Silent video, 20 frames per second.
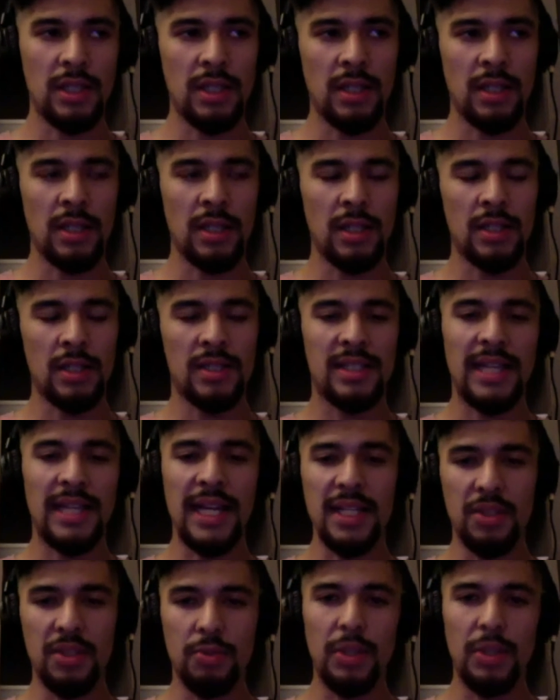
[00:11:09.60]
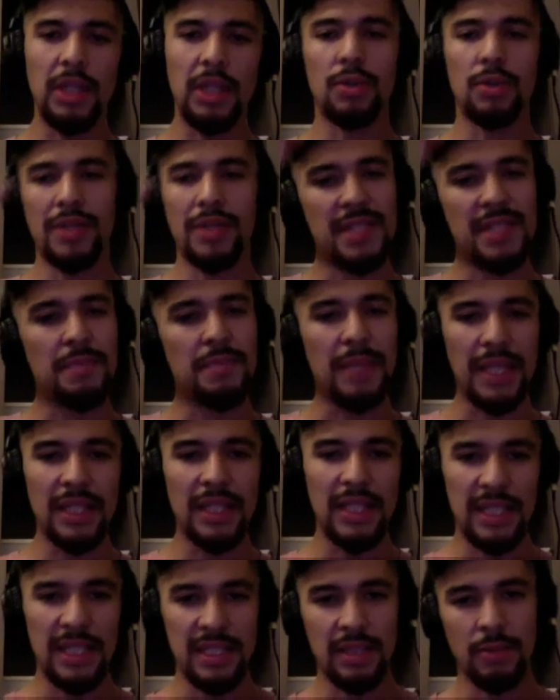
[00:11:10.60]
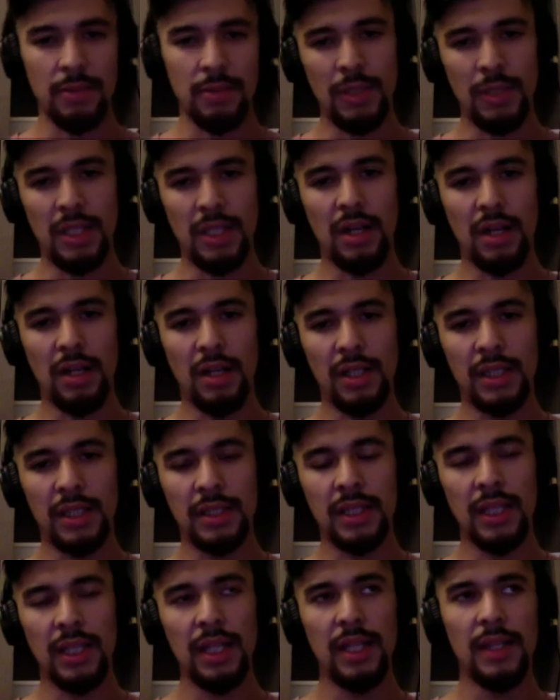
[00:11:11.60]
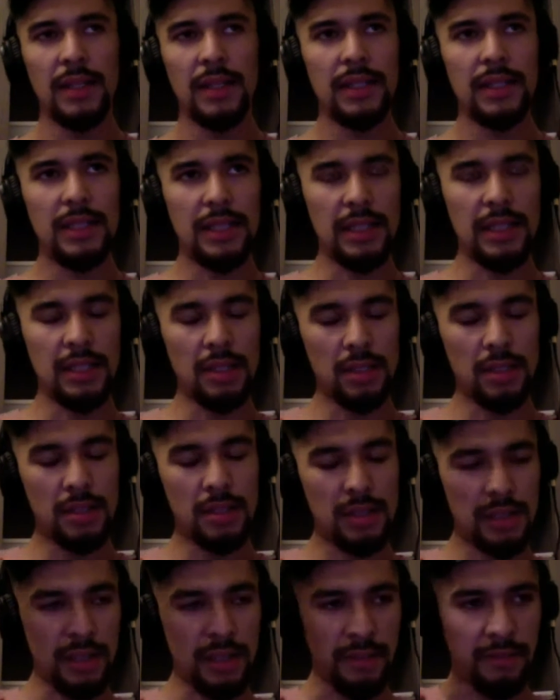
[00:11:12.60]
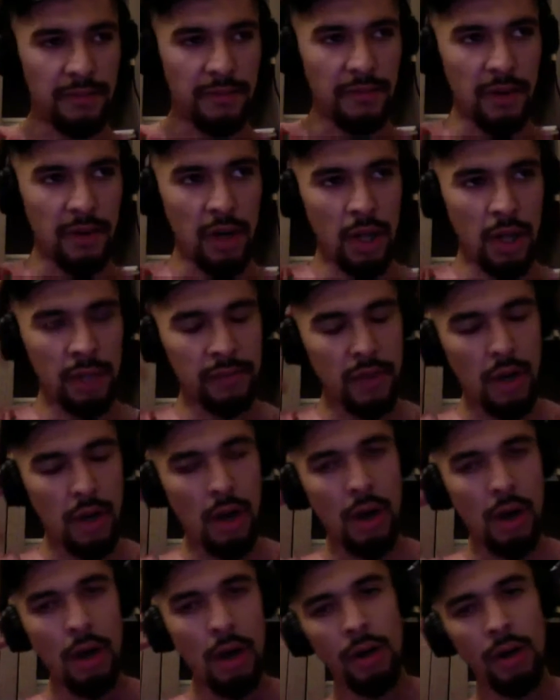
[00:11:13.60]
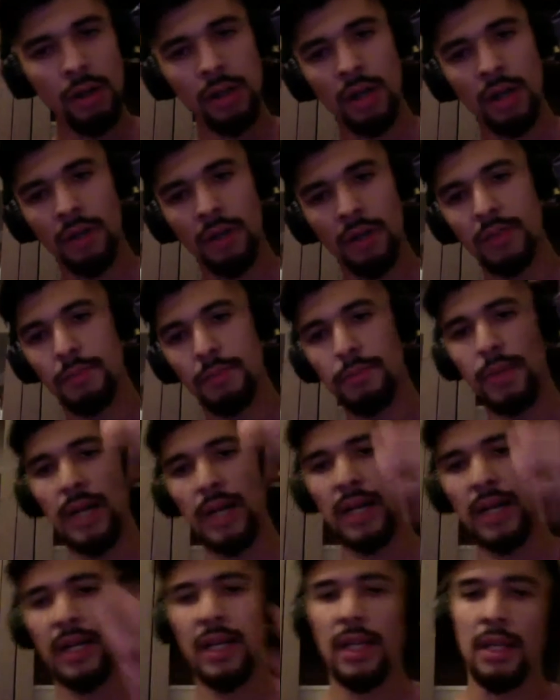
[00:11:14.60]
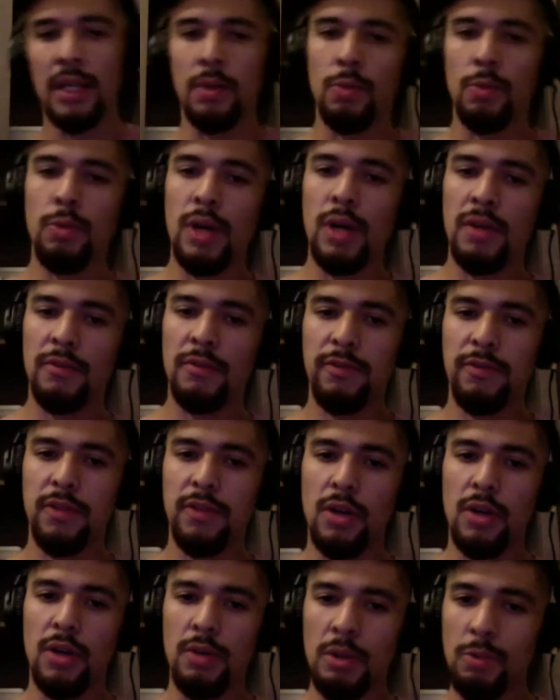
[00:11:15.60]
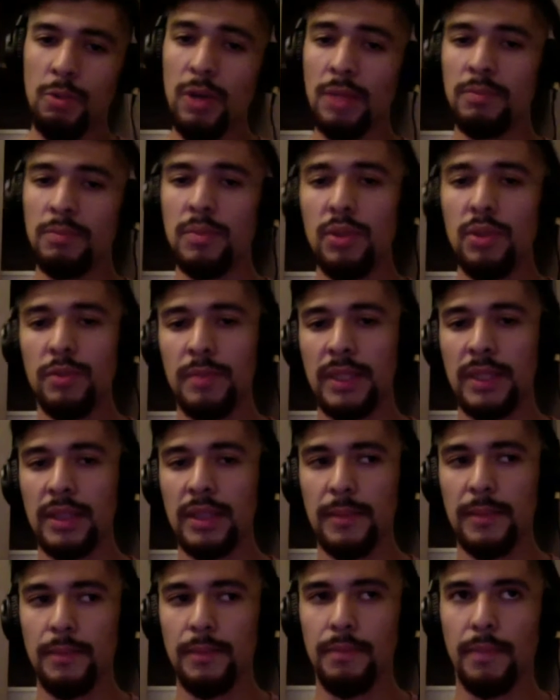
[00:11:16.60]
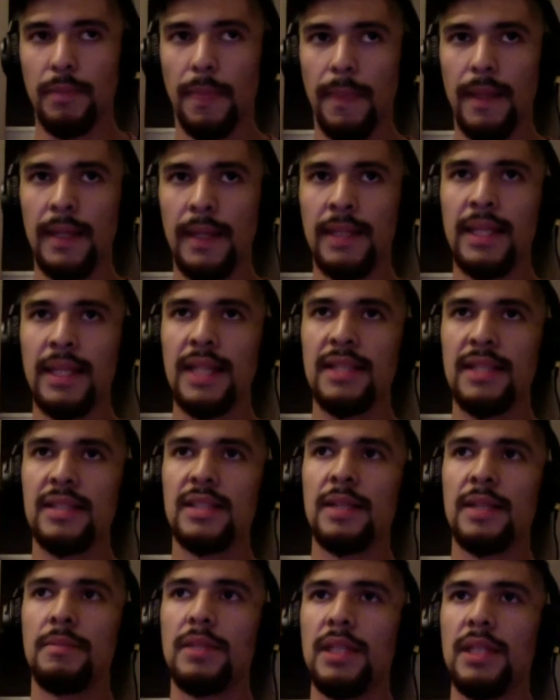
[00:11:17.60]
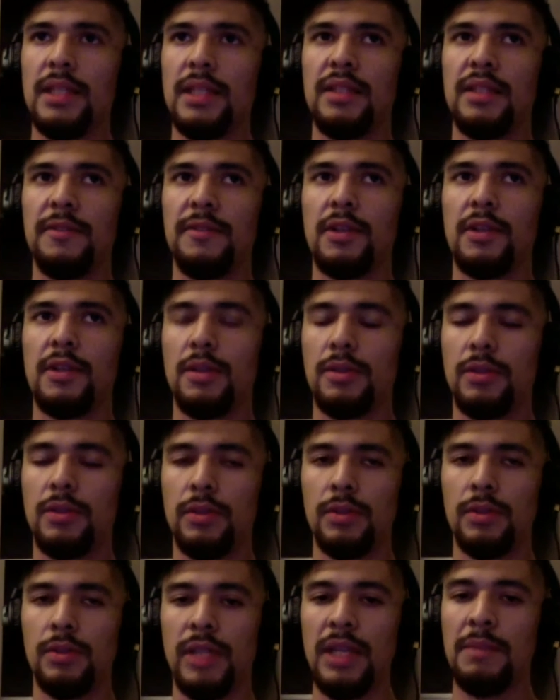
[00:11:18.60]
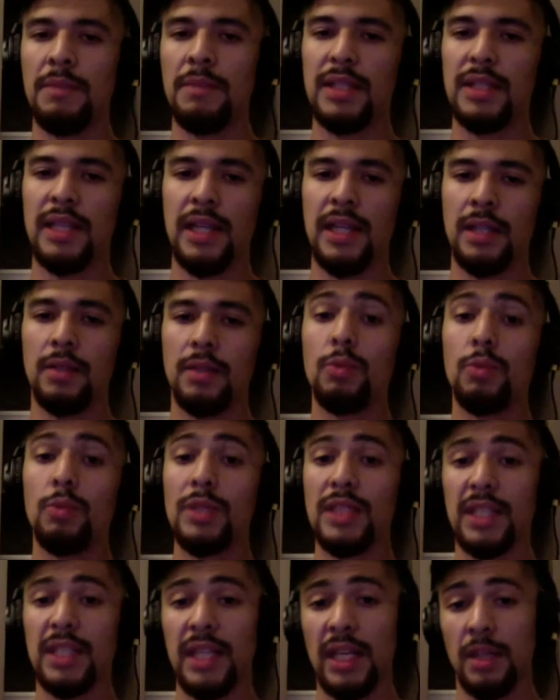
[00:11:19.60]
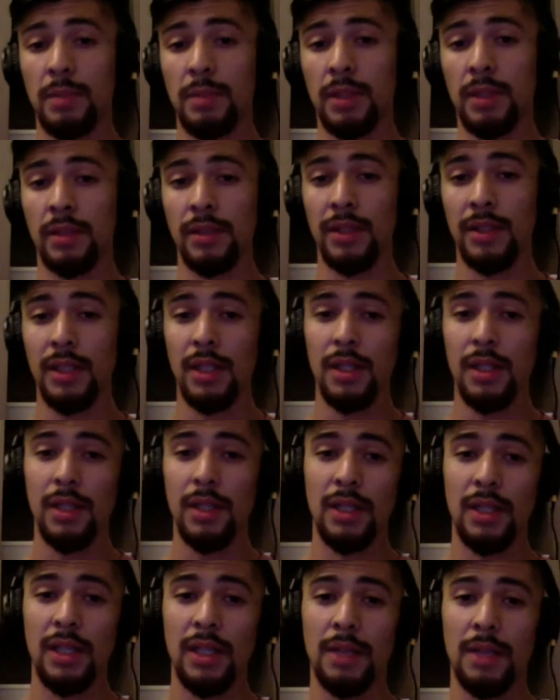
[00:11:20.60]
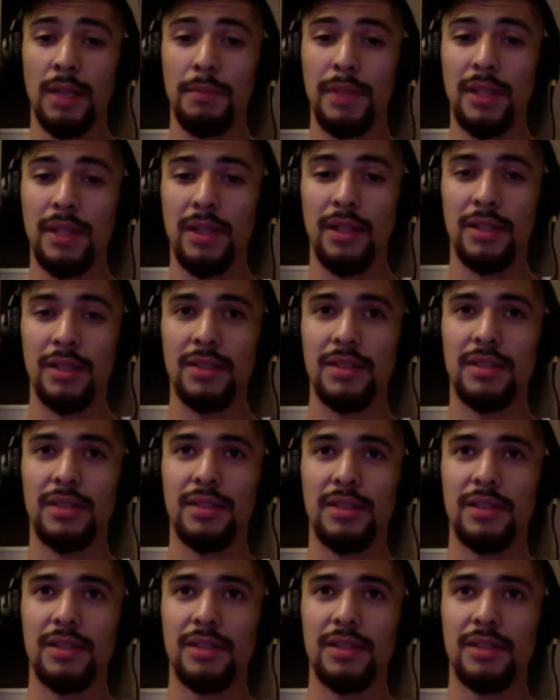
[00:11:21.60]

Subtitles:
side swing, or the spin as we call it, just involve all of the body in one flow, in one movement. And that's something difficult to imitate with the kettlebell because